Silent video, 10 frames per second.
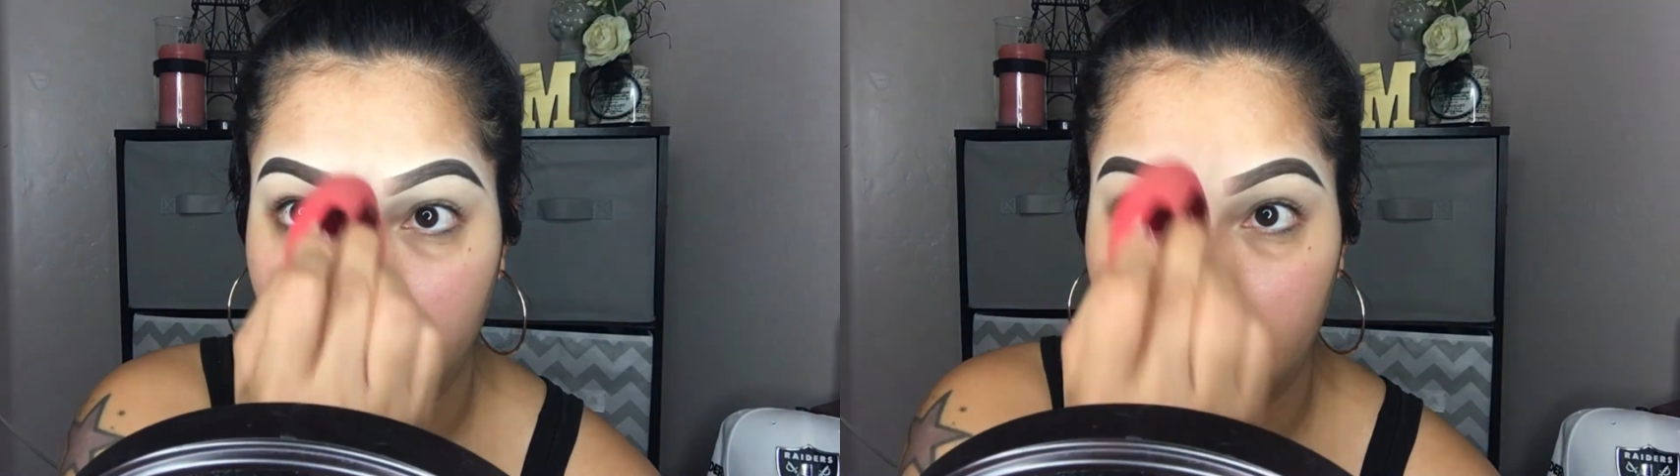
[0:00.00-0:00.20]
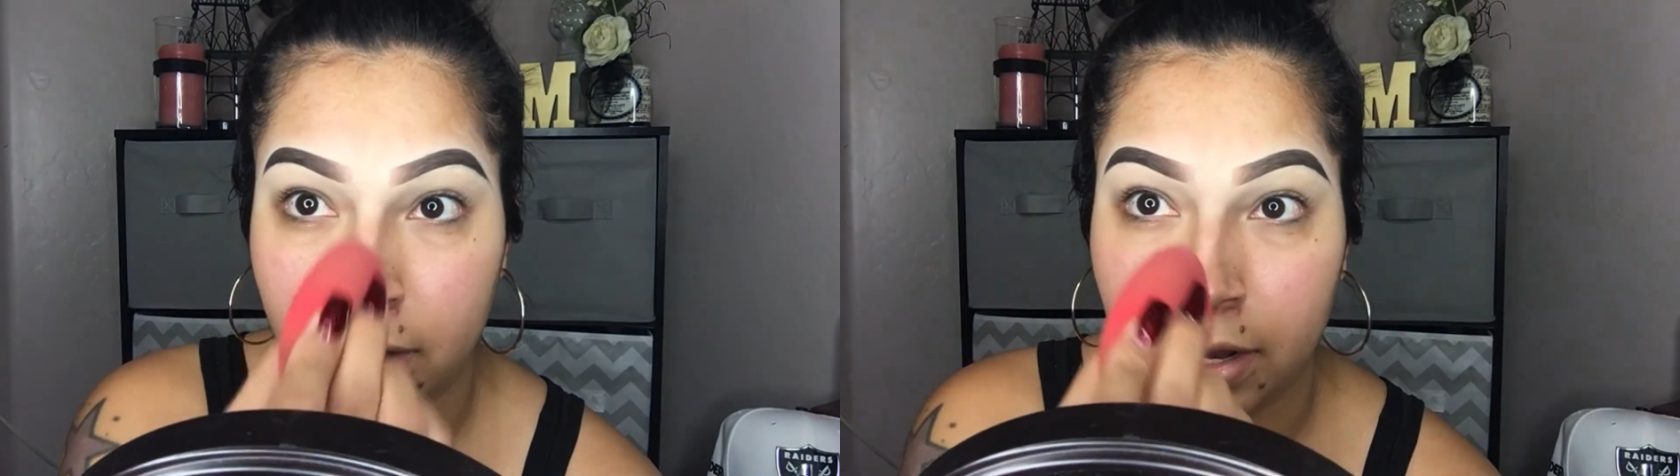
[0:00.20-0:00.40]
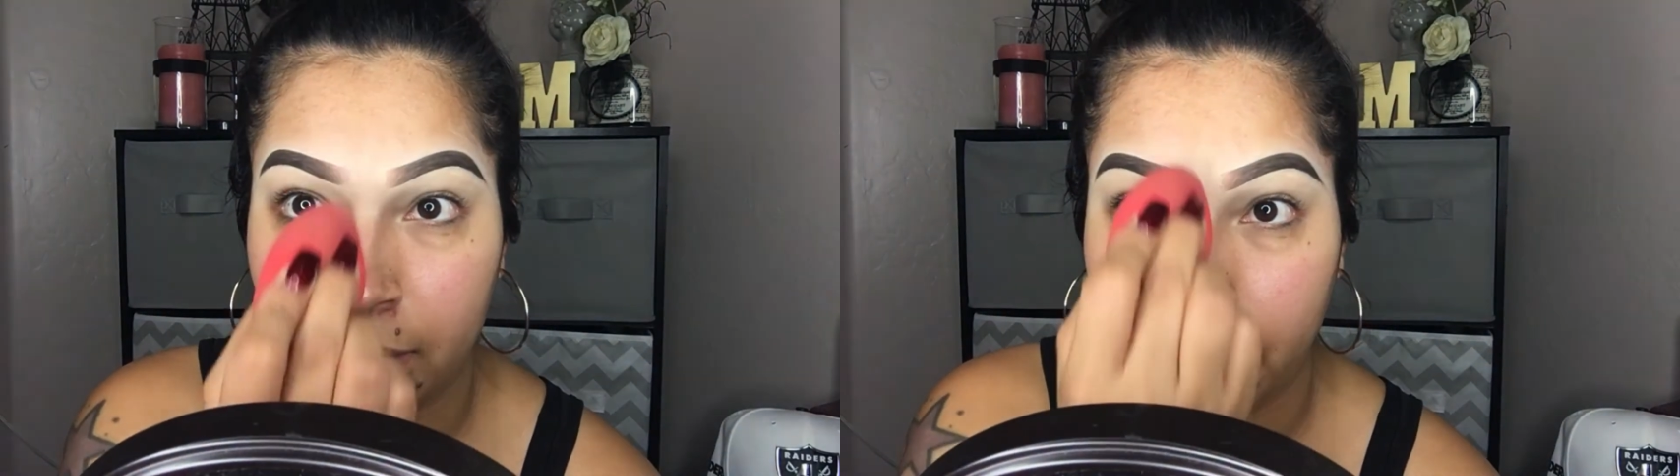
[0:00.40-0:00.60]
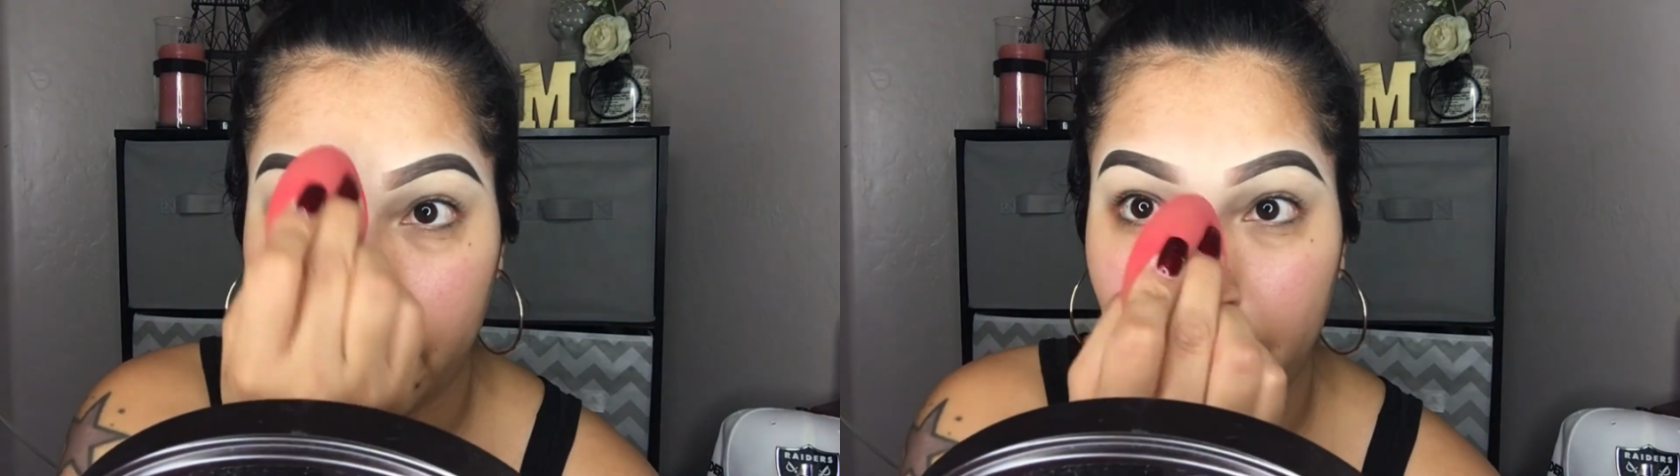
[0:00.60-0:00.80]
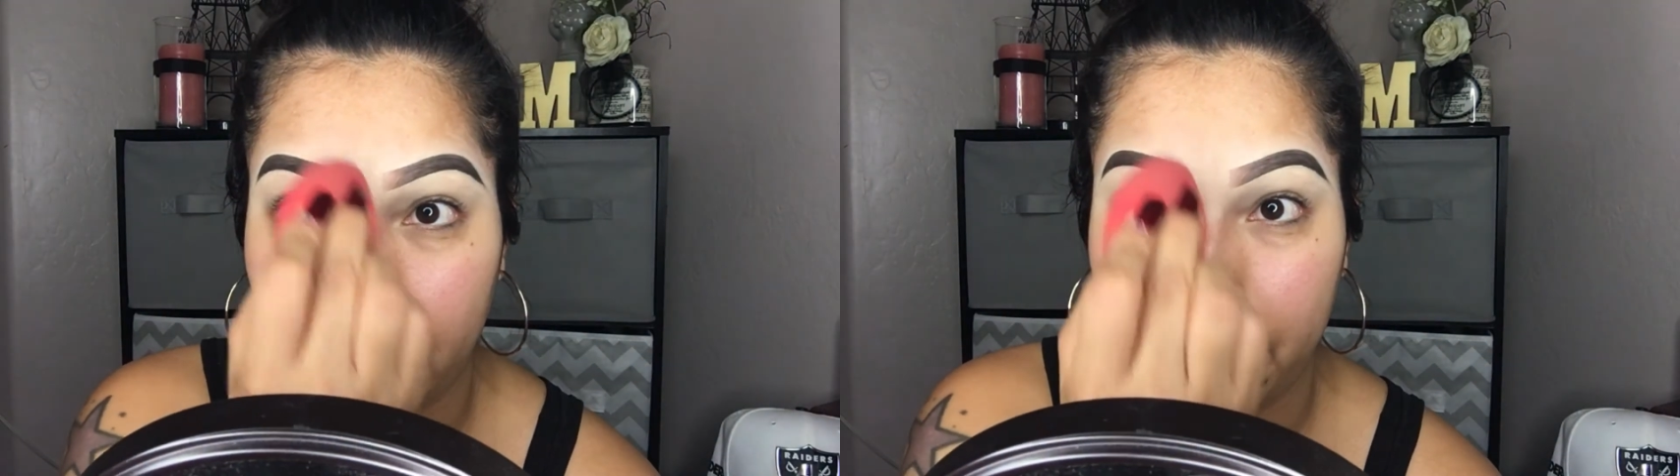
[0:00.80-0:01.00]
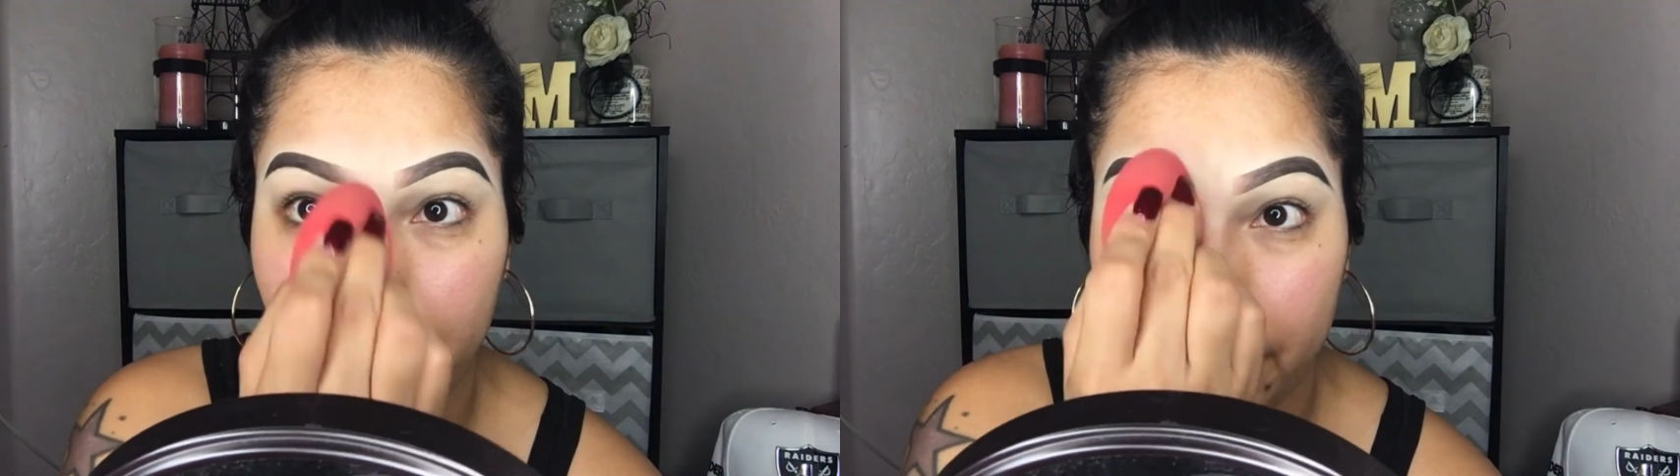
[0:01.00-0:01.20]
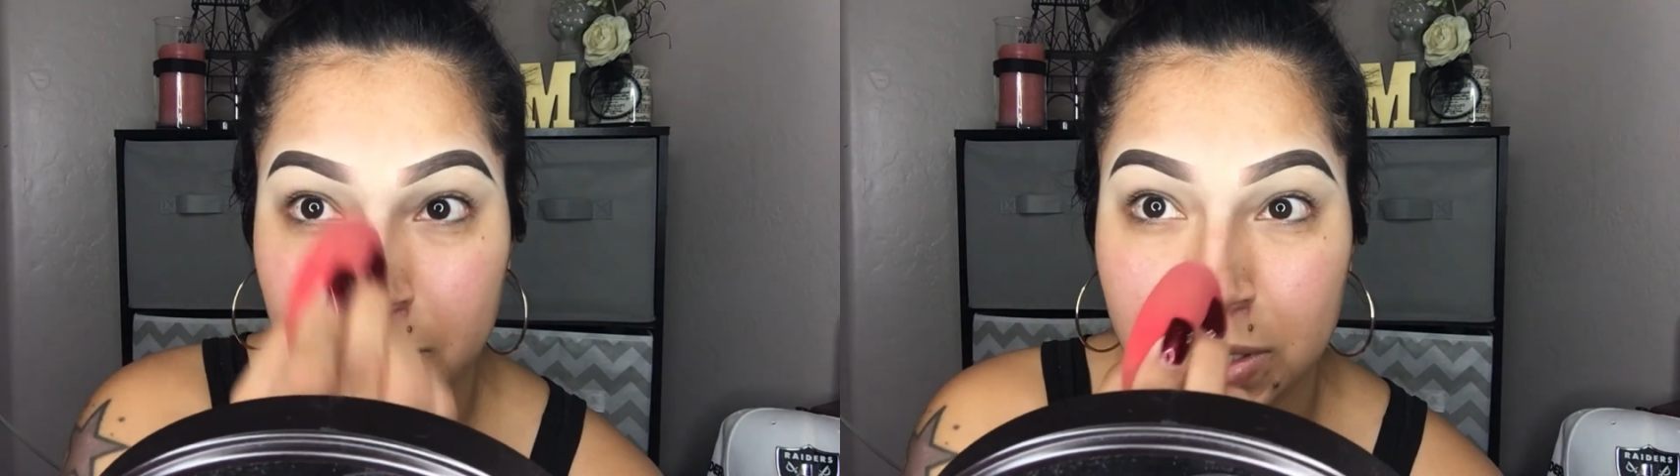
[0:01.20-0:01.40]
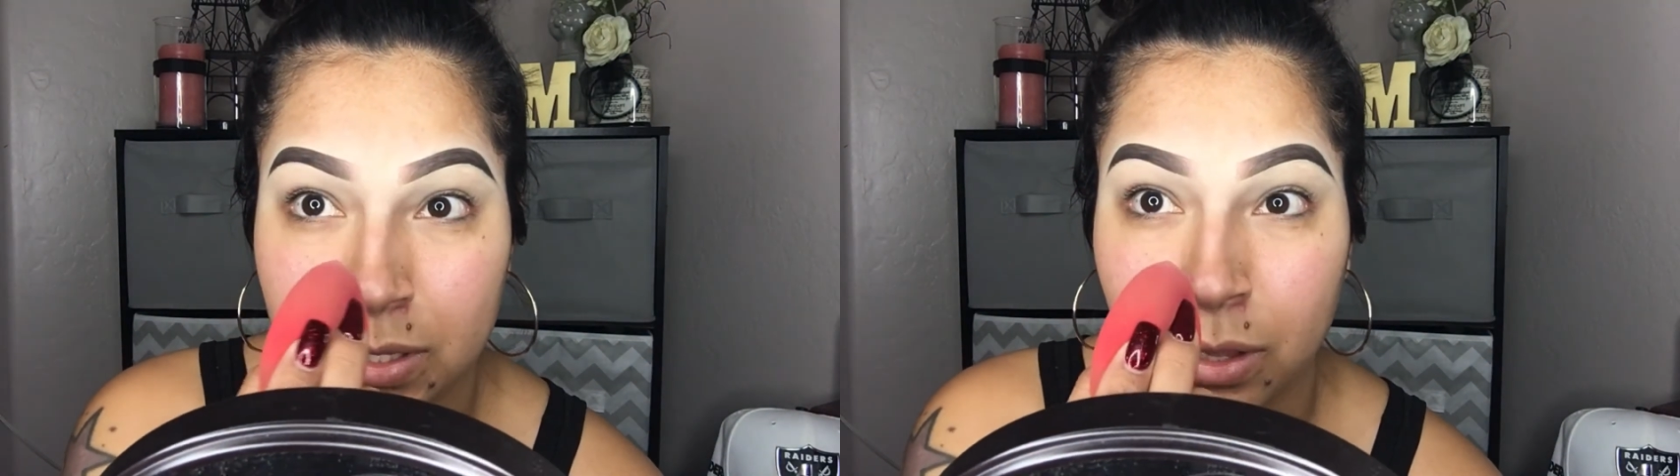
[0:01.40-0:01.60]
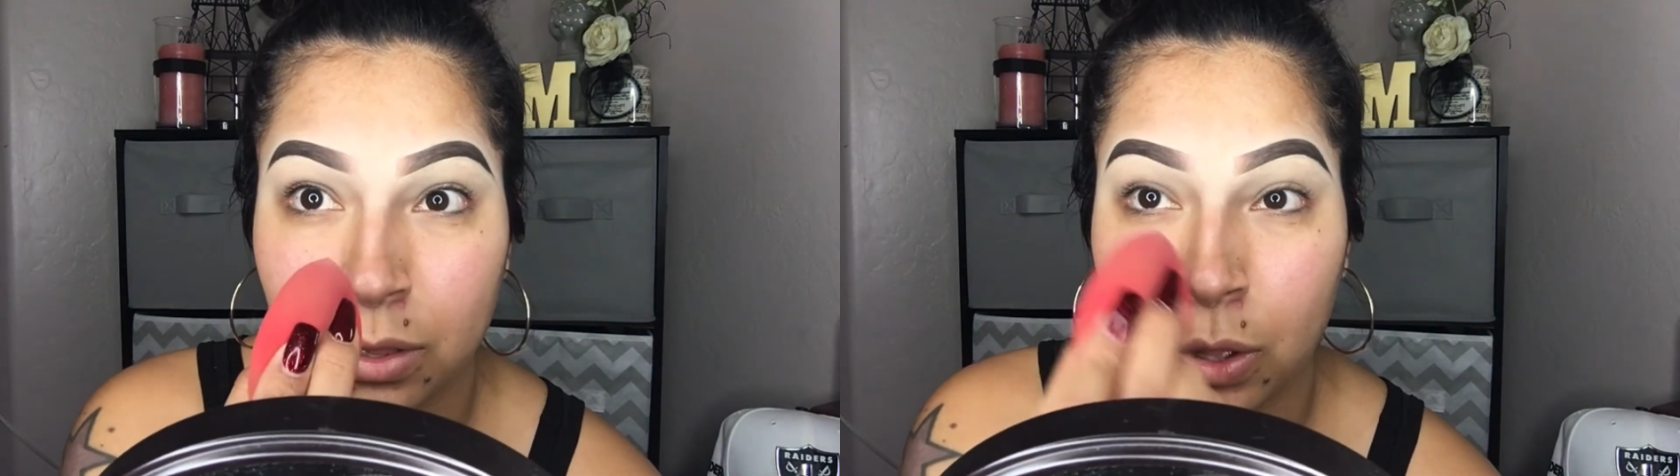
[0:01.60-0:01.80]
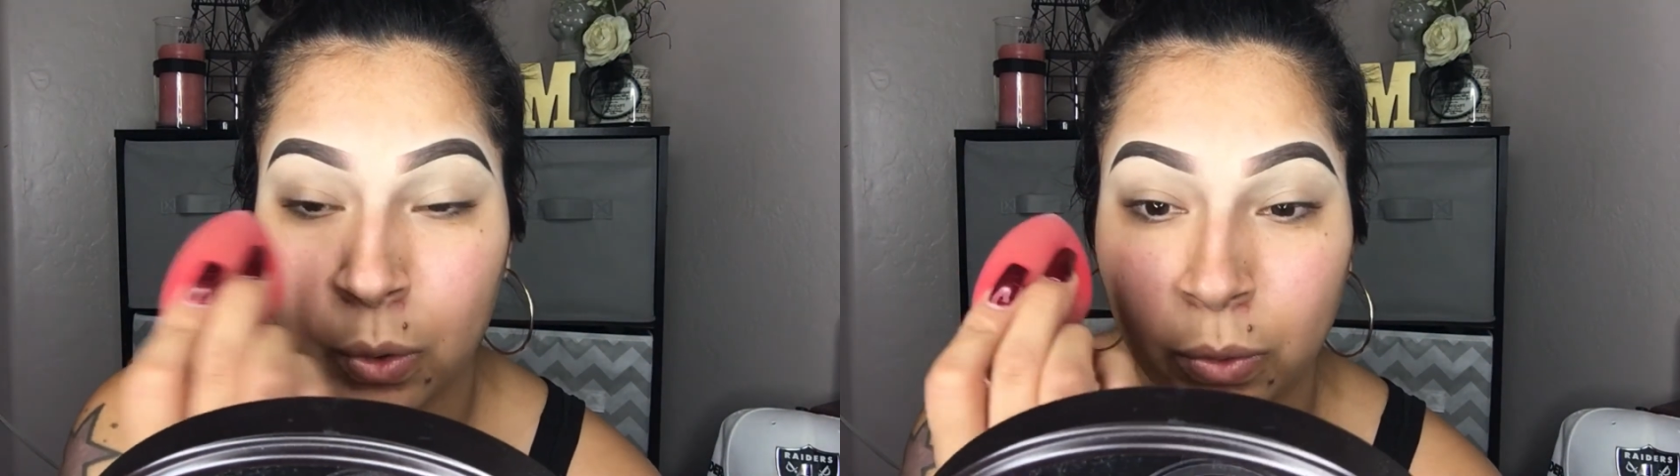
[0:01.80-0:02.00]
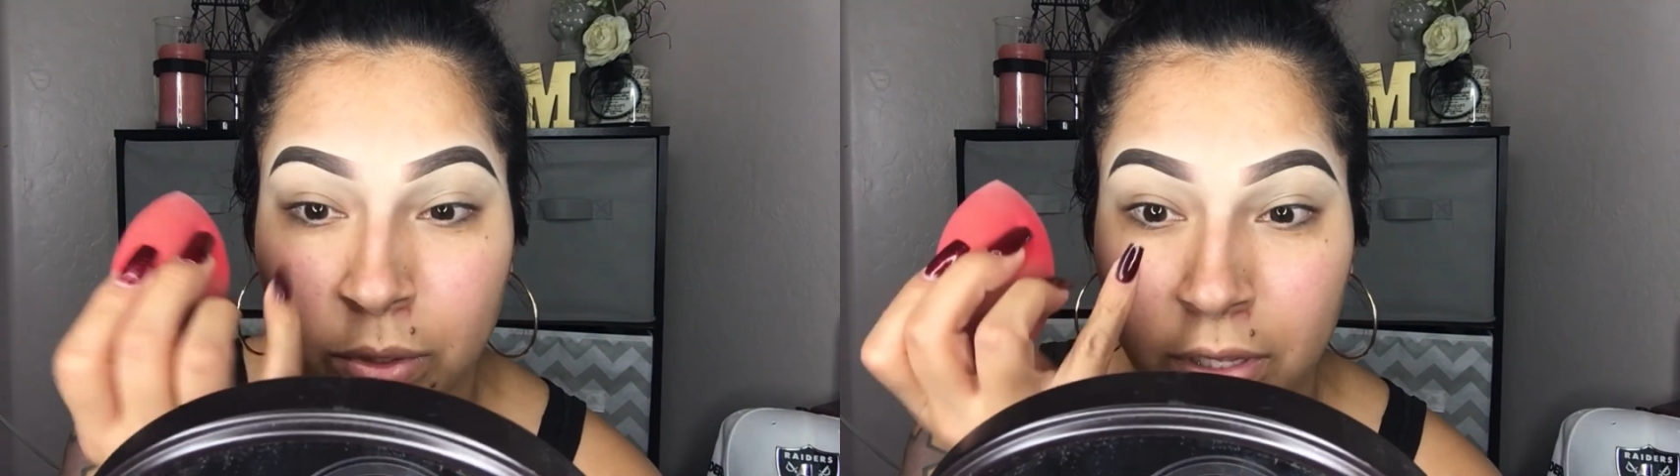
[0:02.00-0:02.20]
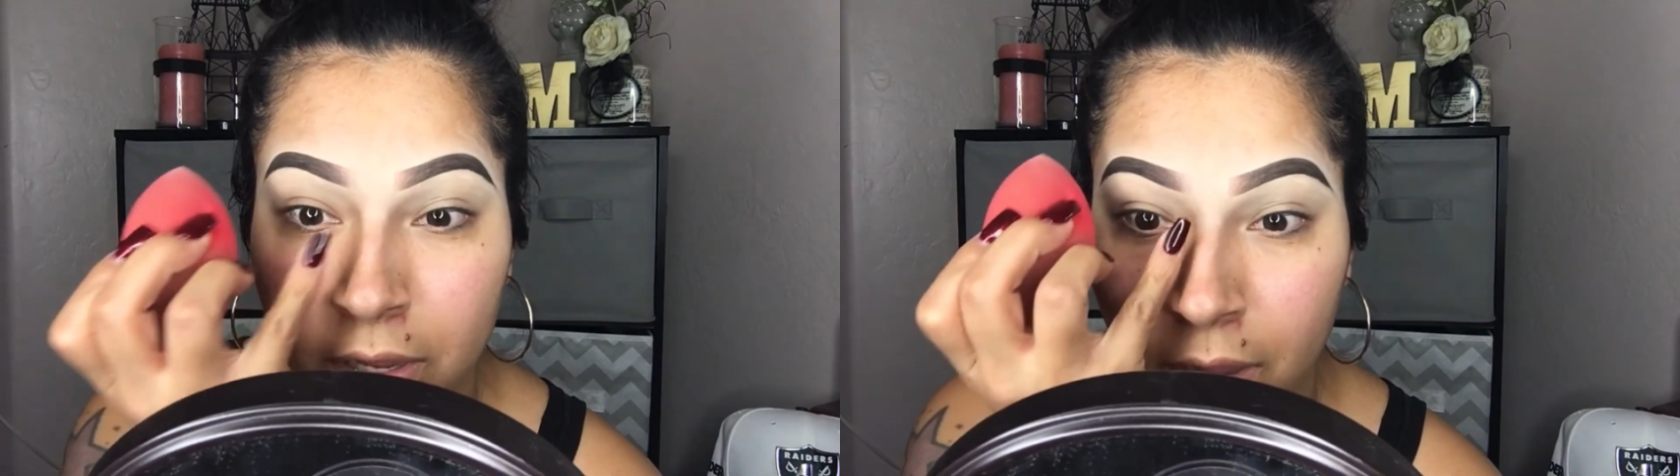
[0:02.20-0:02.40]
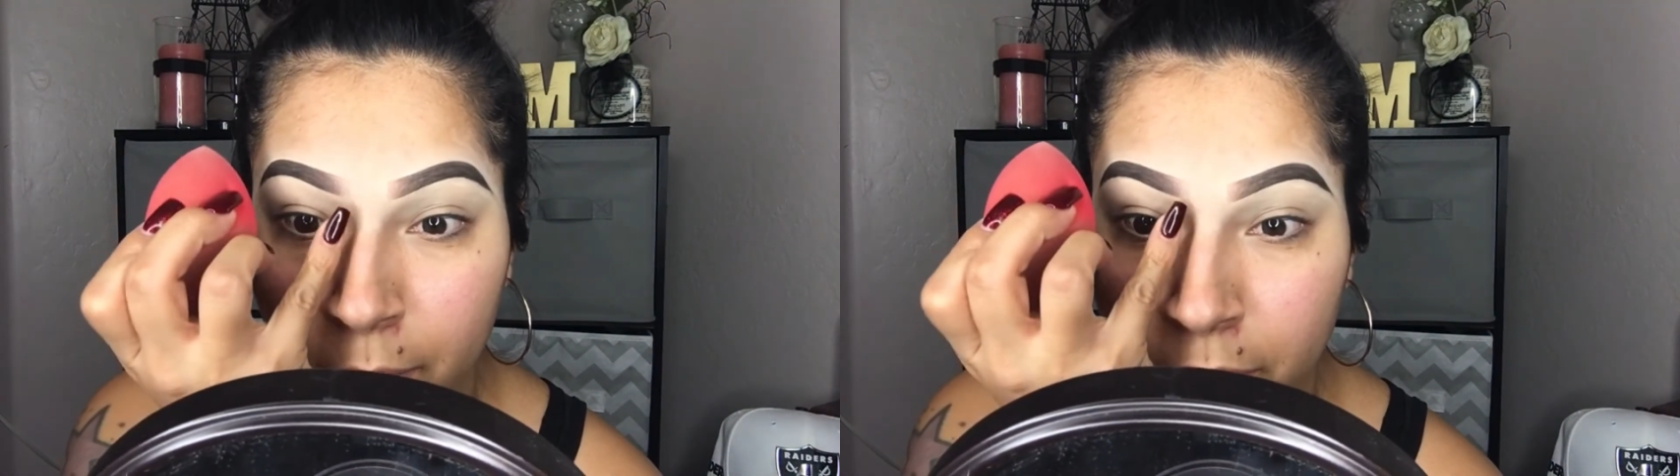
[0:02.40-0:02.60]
and I slowly